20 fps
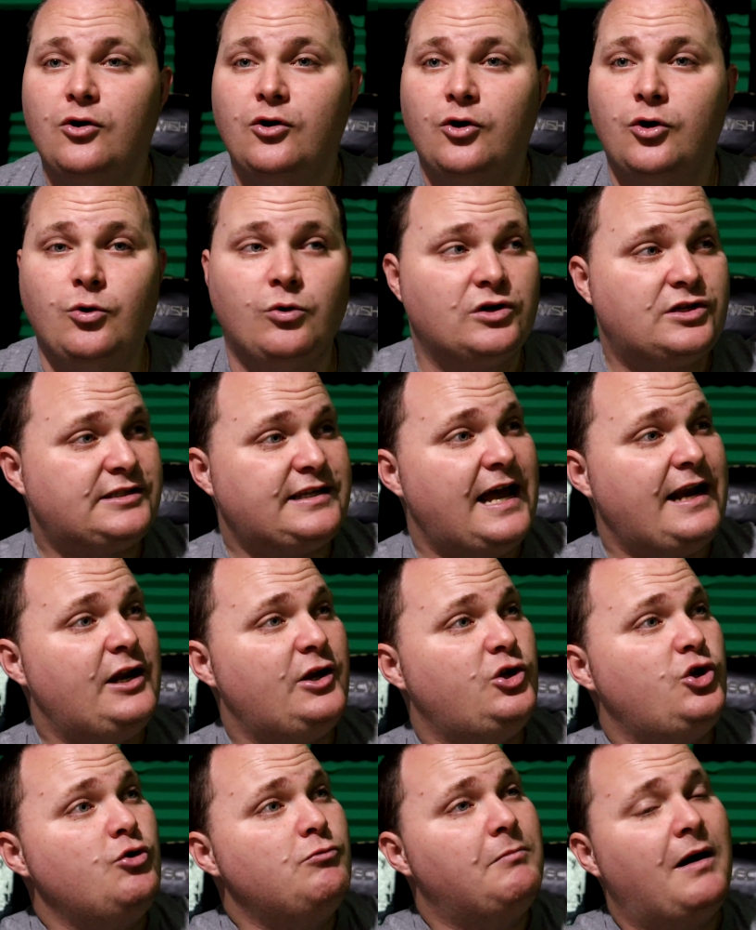who are
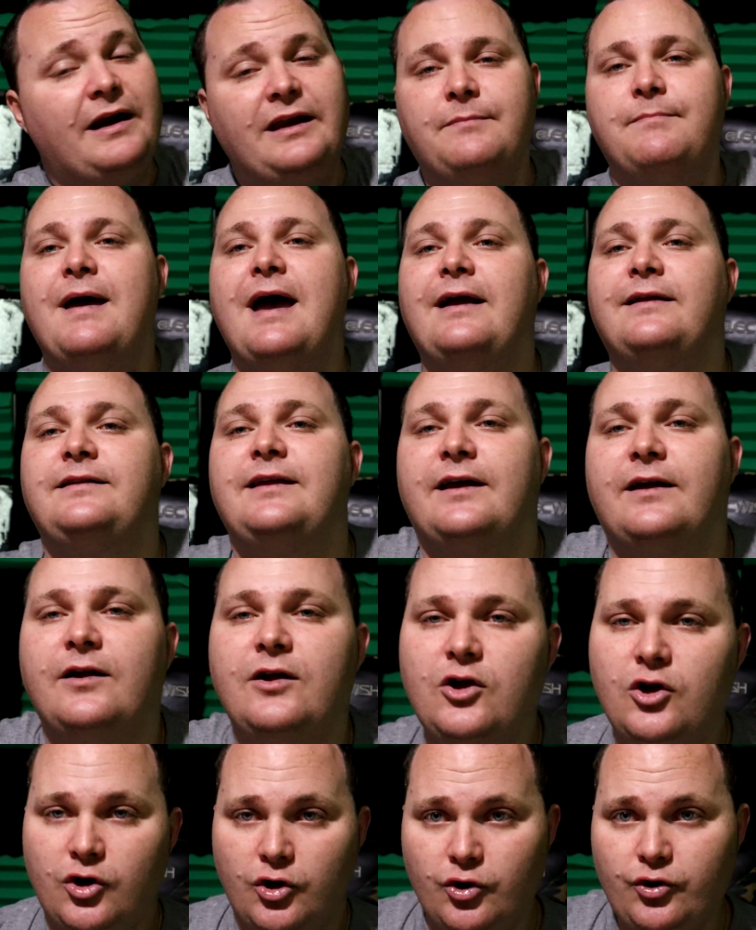sending you money back there.
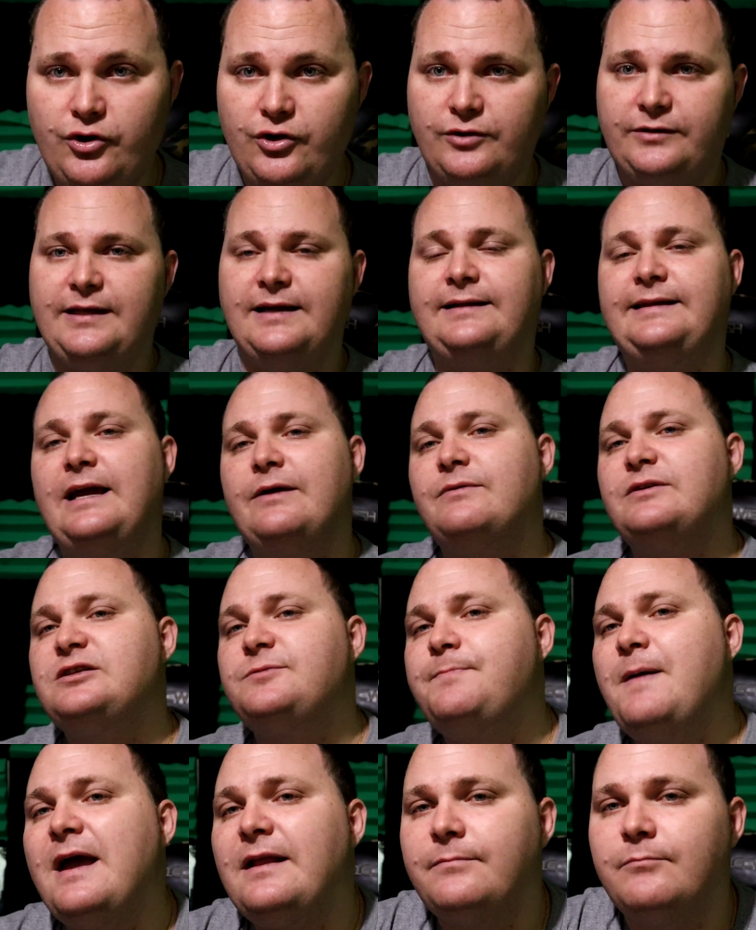Who do you think they
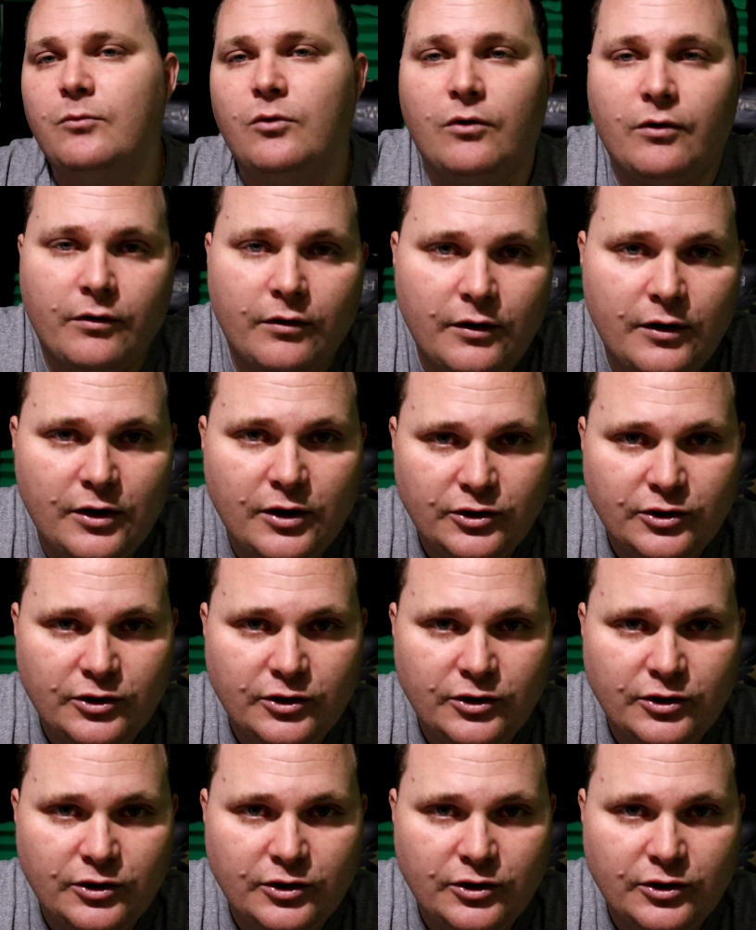respect more?